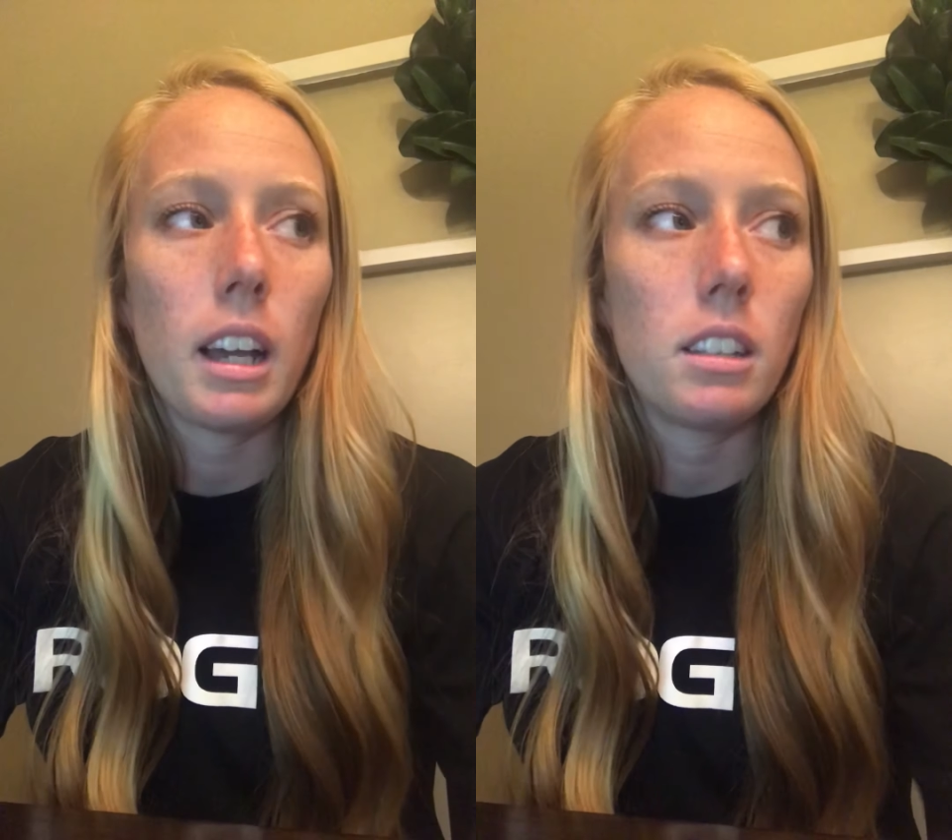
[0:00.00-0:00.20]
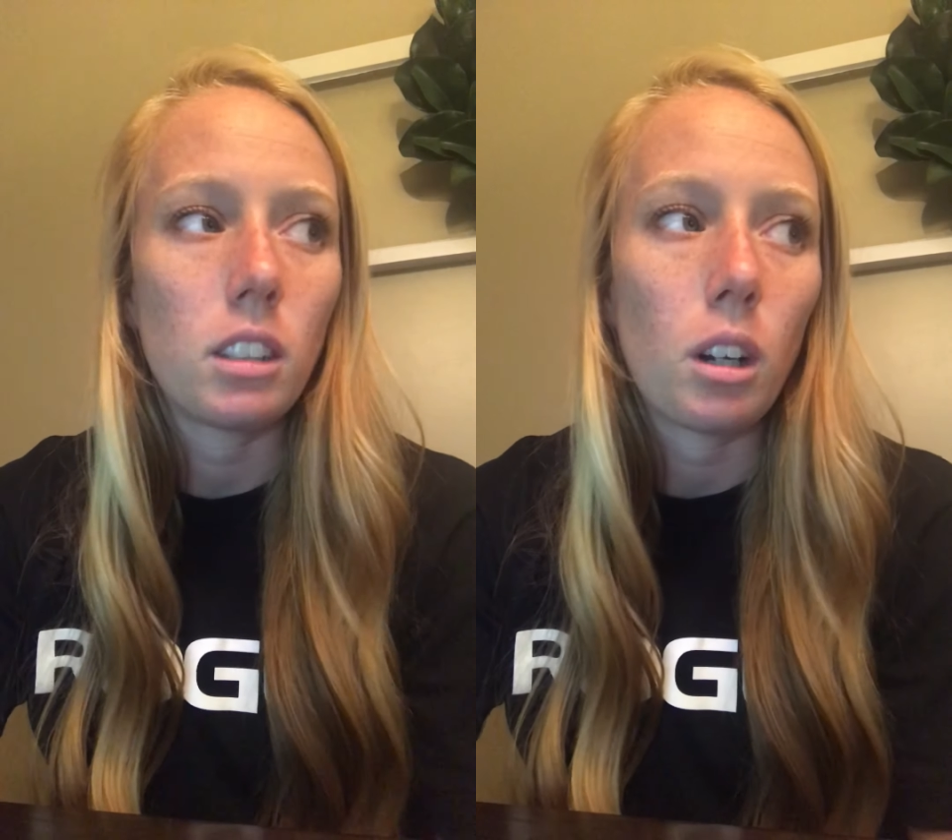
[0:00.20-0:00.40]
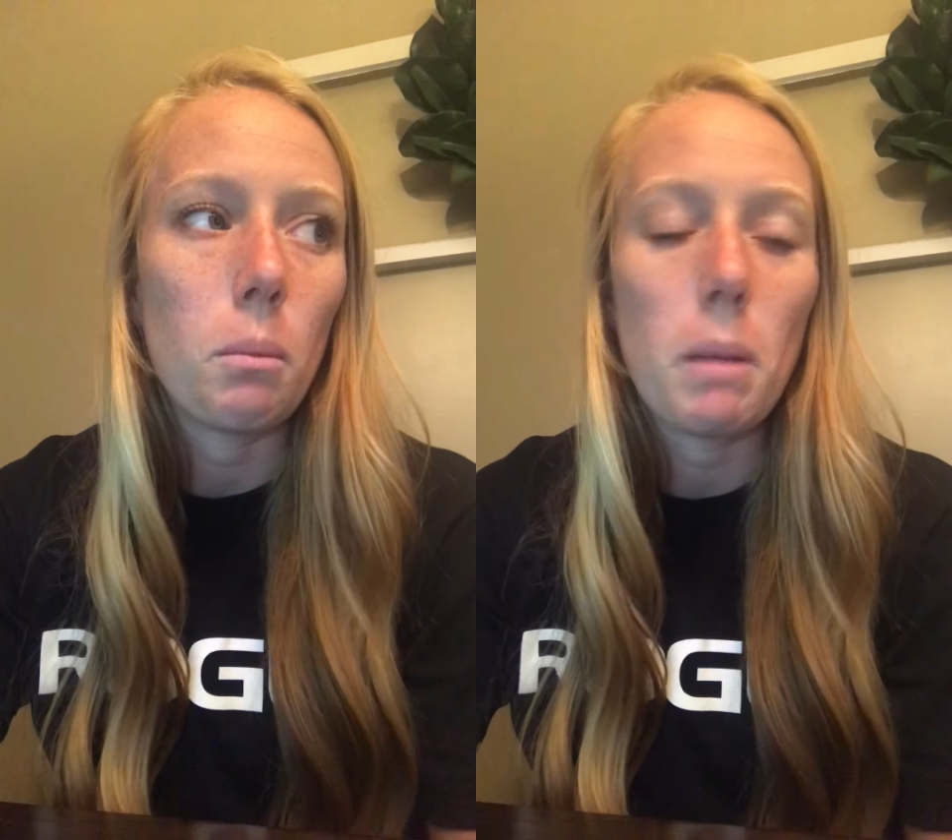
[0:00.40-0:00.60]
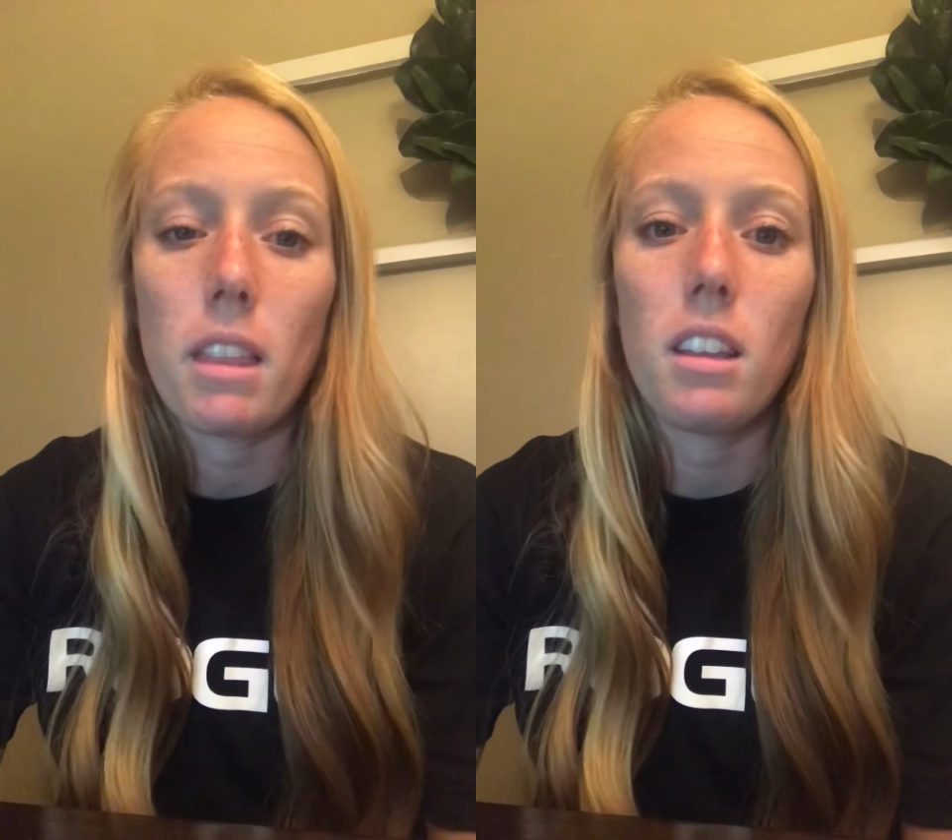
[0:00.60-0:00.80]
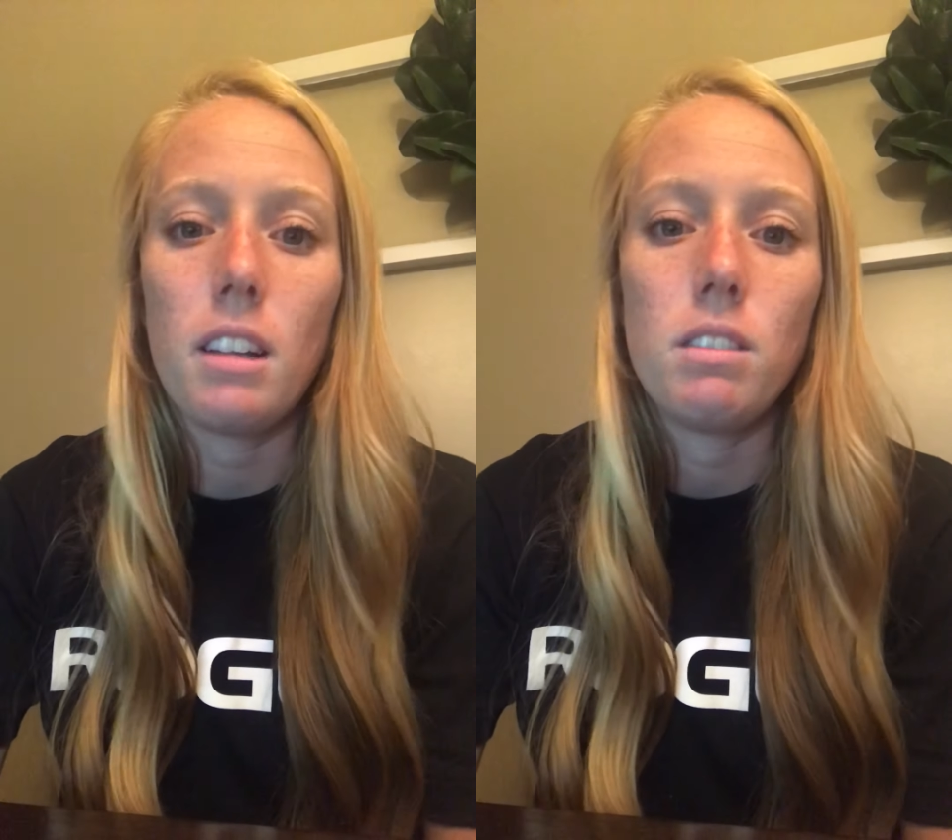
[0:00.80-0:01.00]
as our
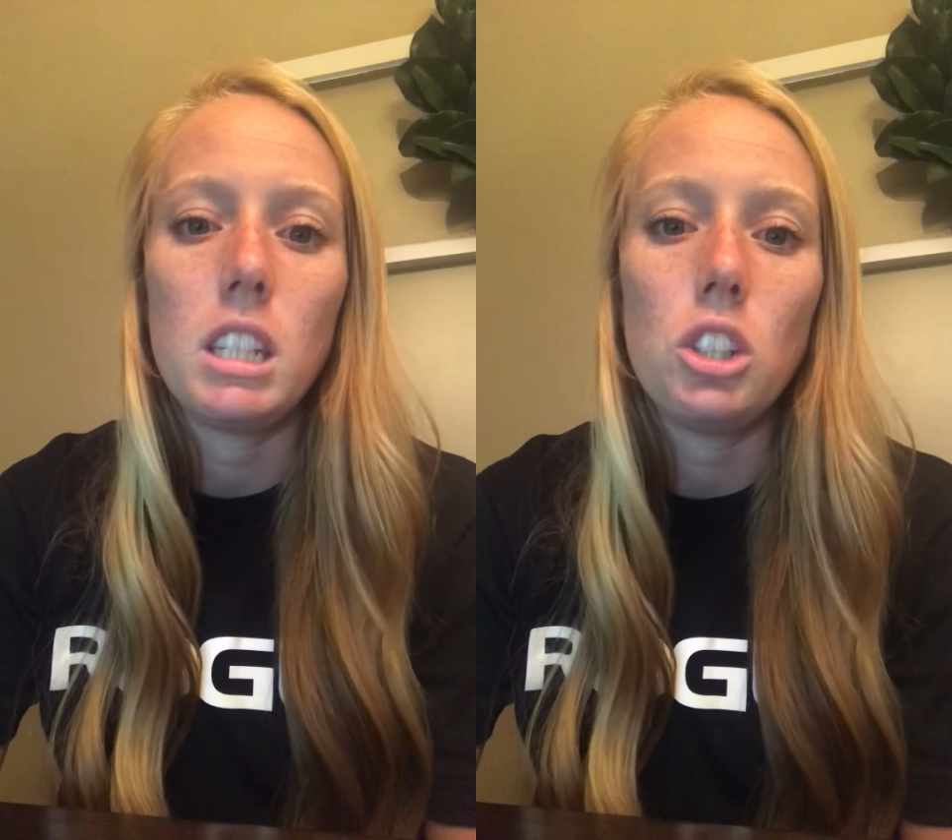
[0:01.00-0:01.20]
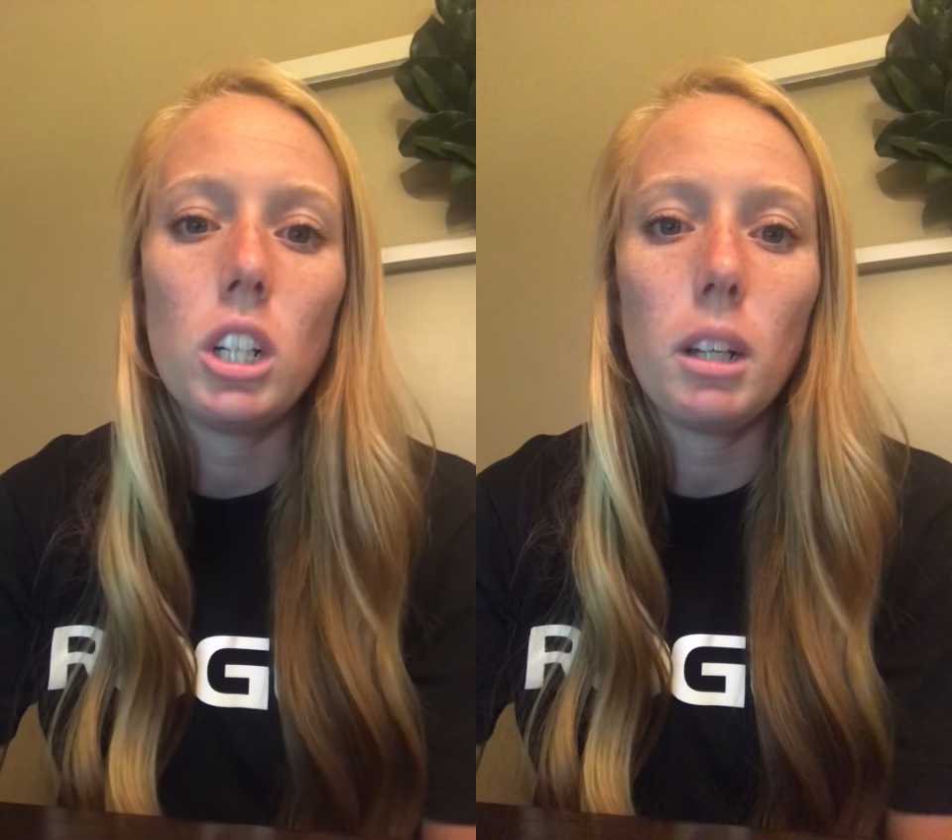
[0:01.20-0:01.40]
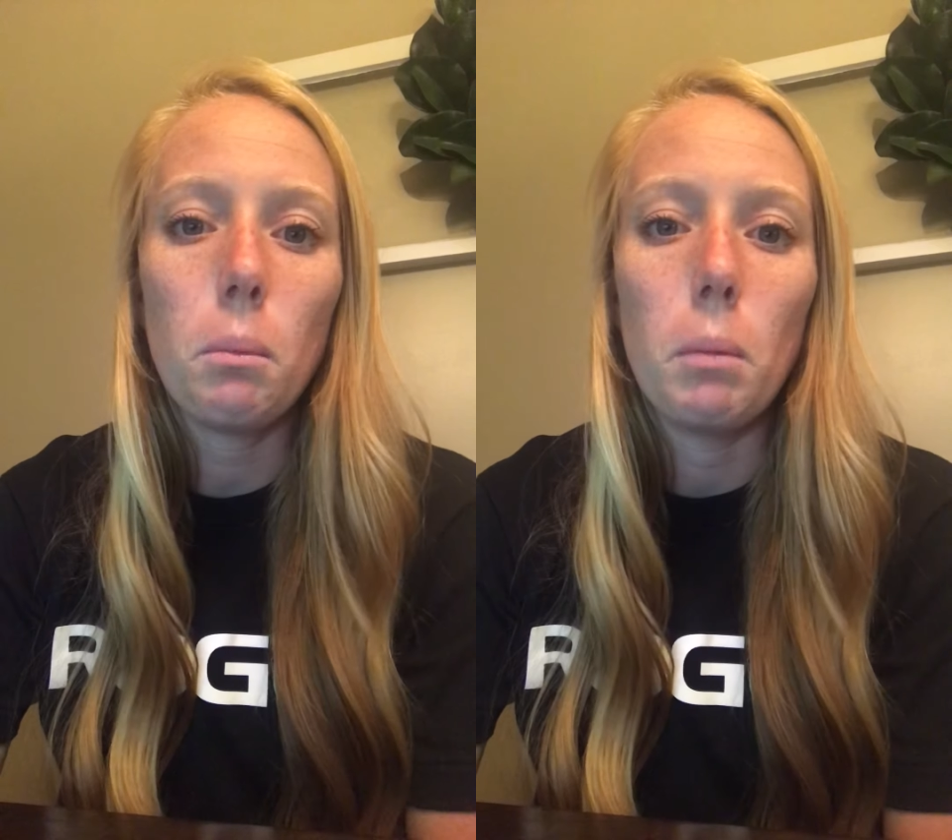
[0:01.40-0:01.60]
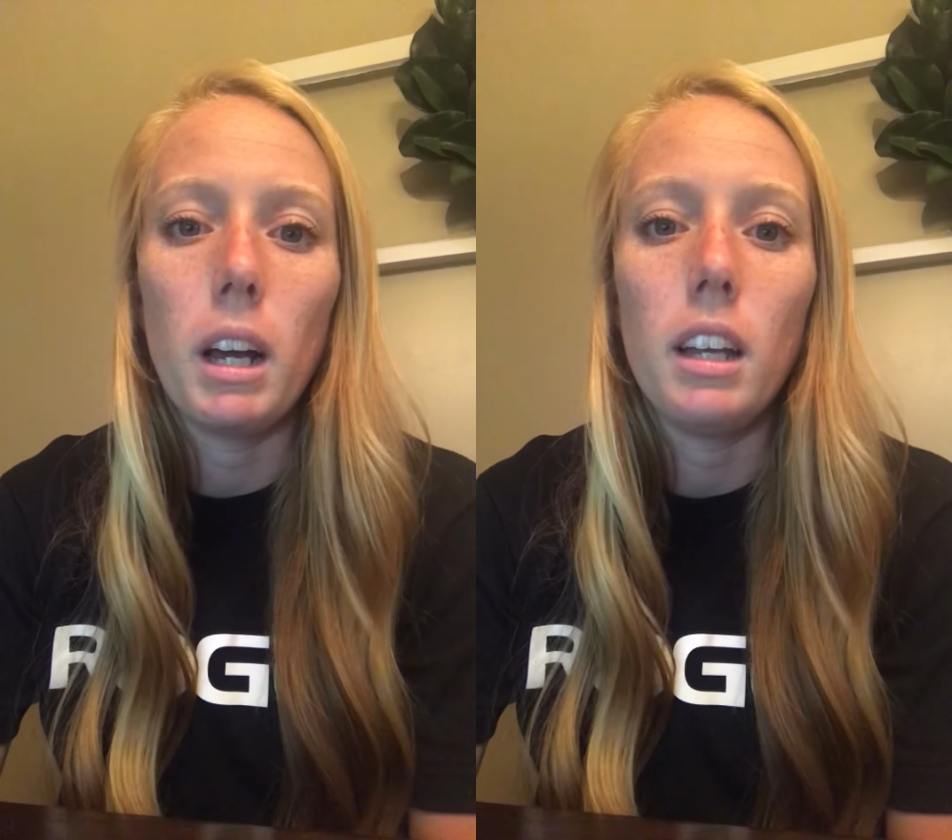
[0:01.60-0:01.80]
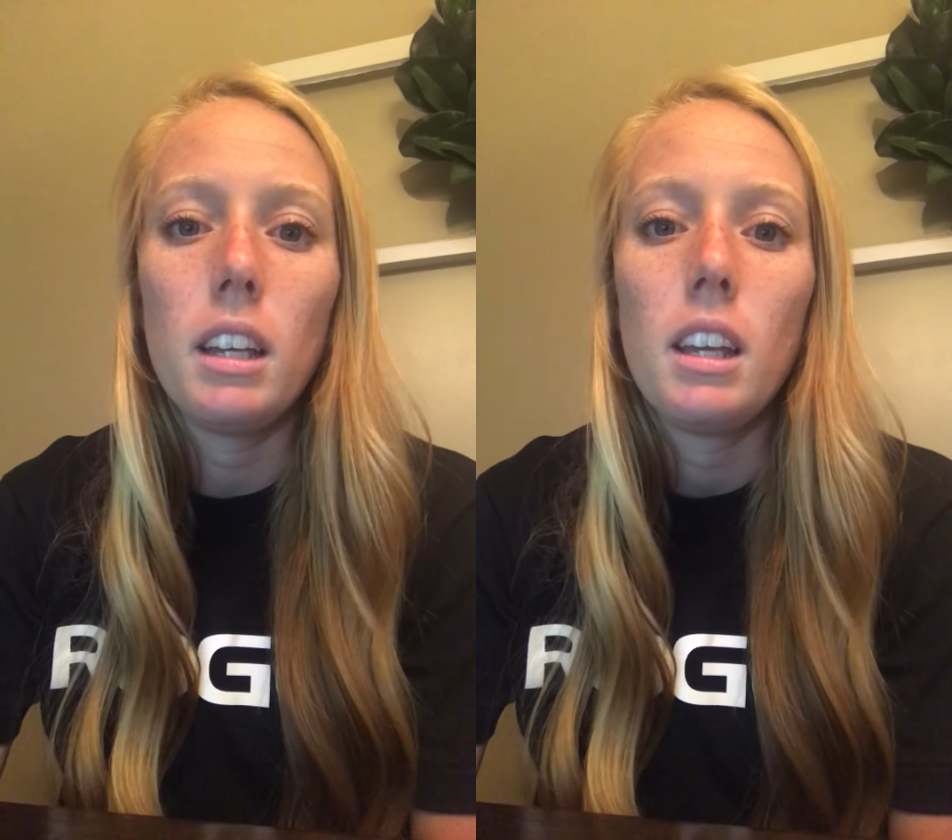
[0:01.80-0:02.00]
method of teaching, but